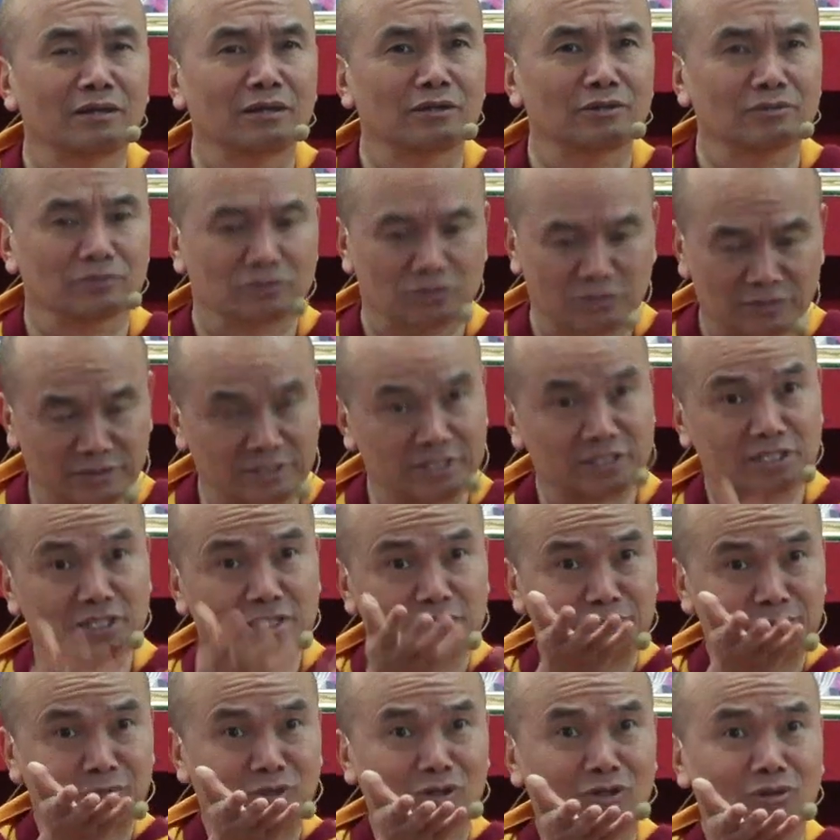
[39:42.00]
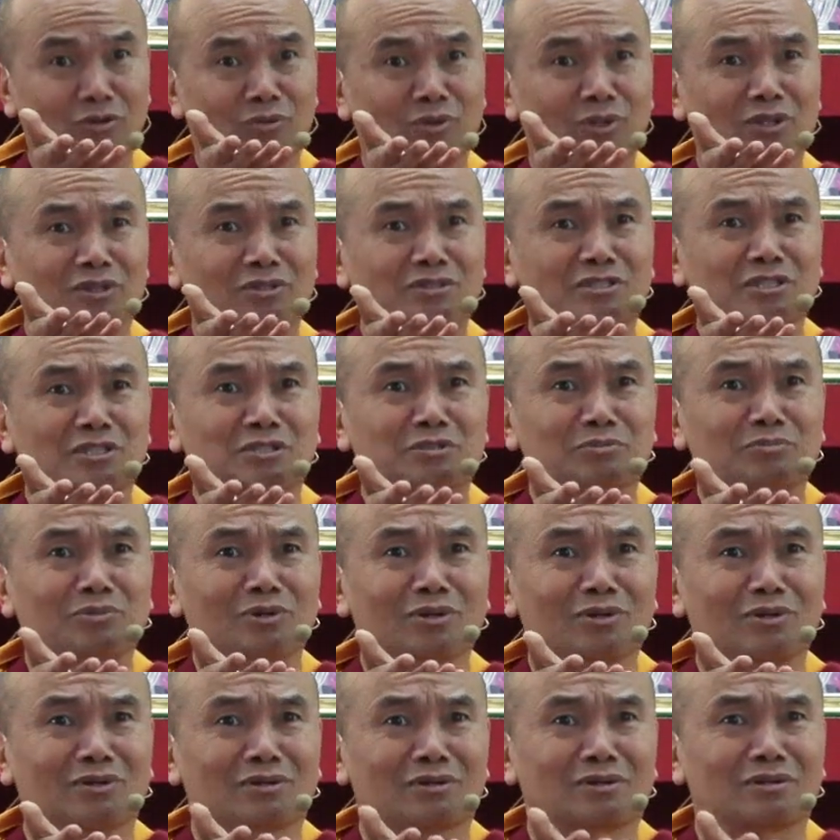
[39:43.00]
So this is a book. What is in this
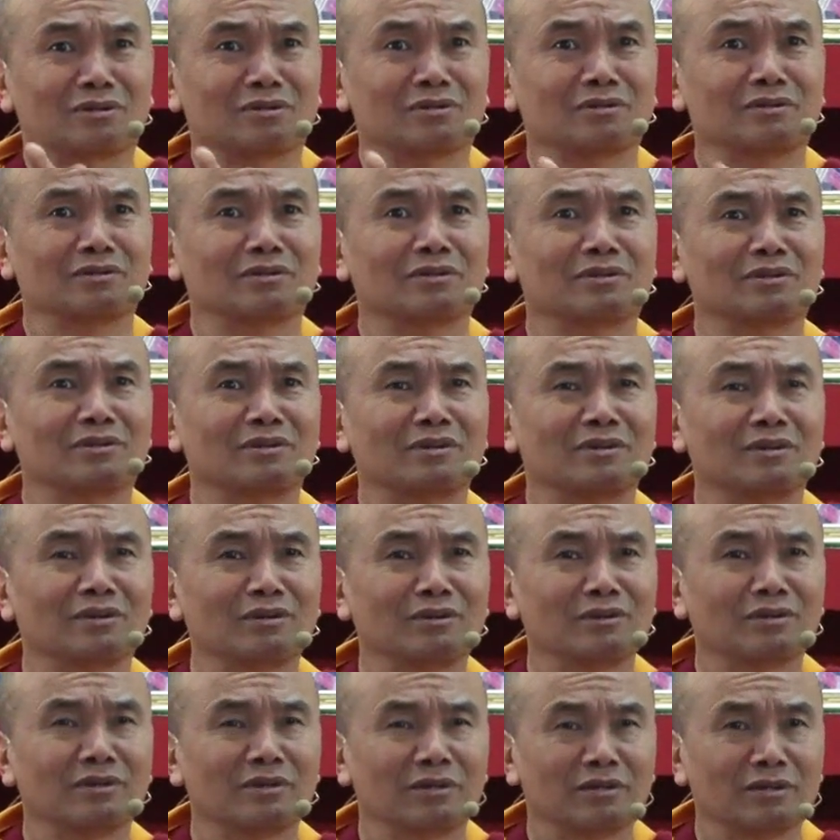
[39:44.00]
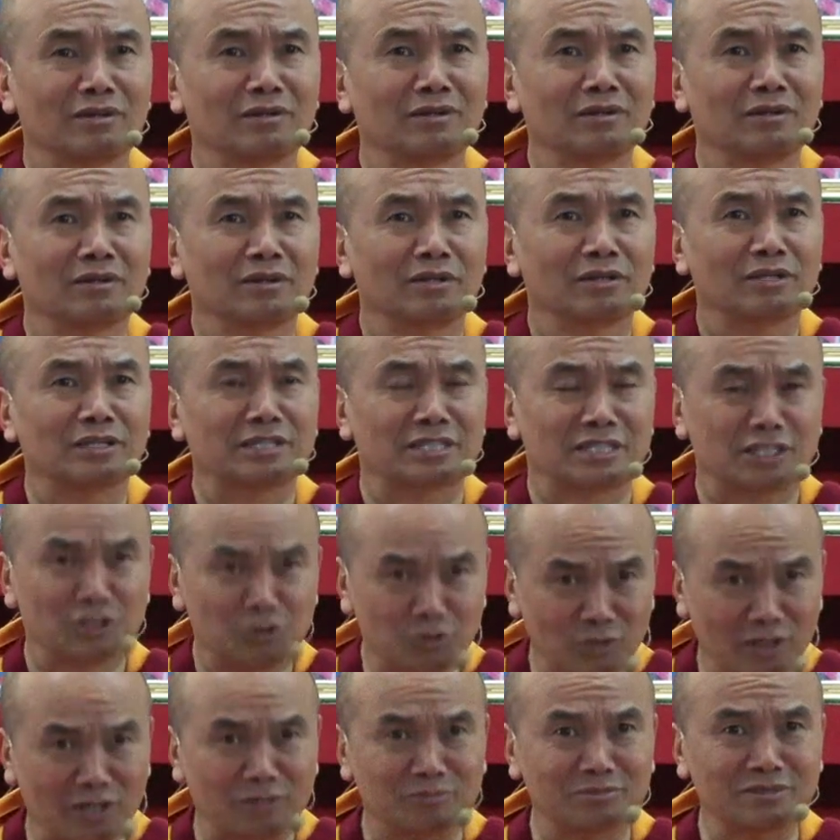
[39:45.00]
book? This is
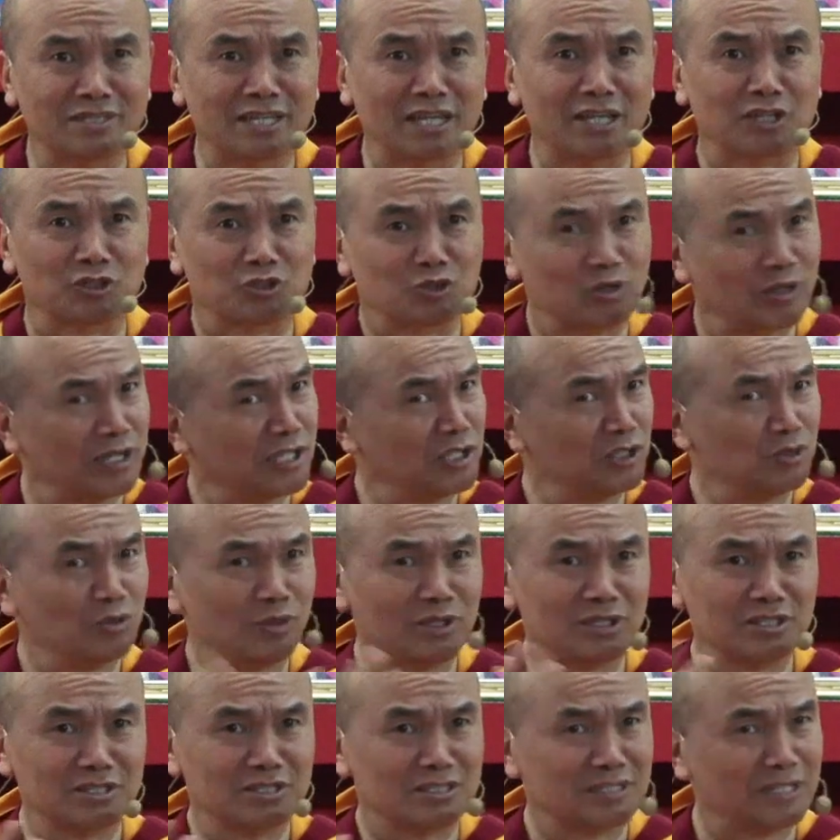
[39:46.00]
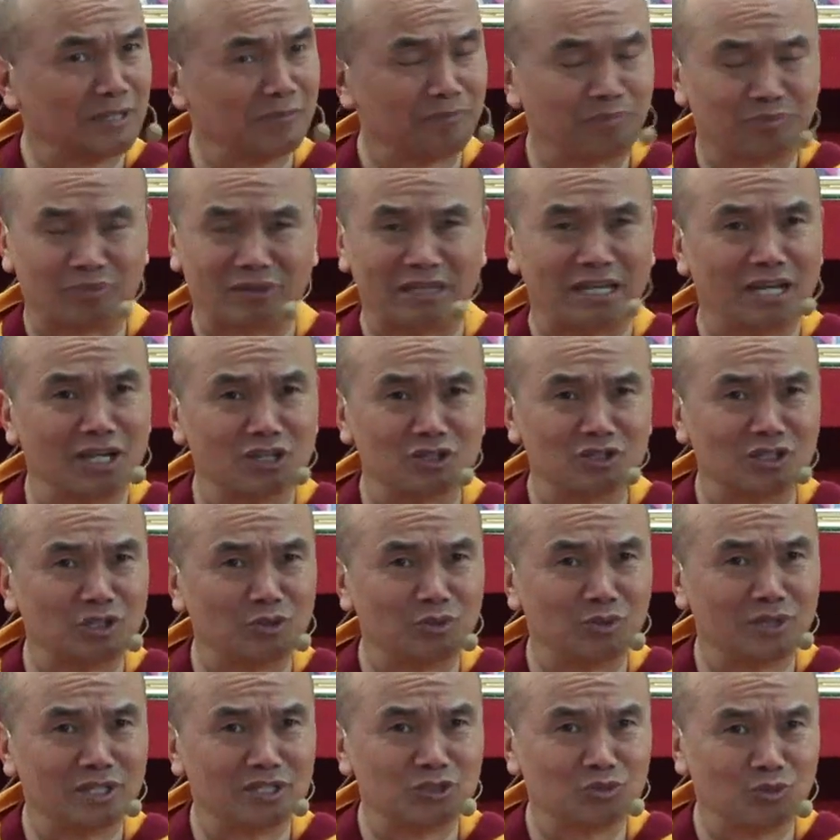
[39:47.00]
what I'm saying. So entity-wise, the
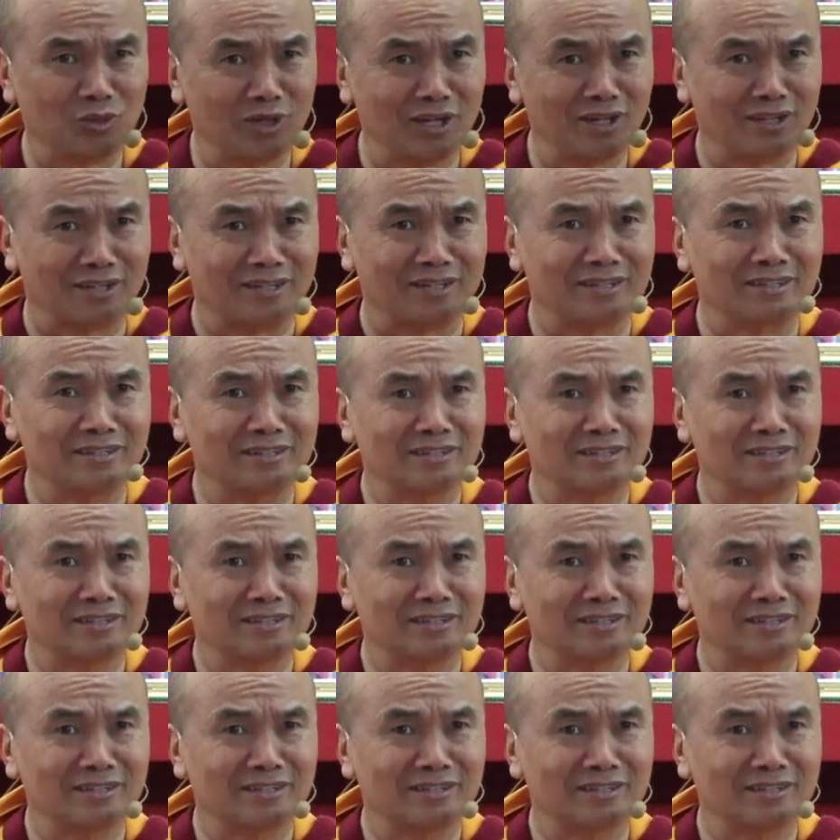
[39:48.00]
isolate-wise one.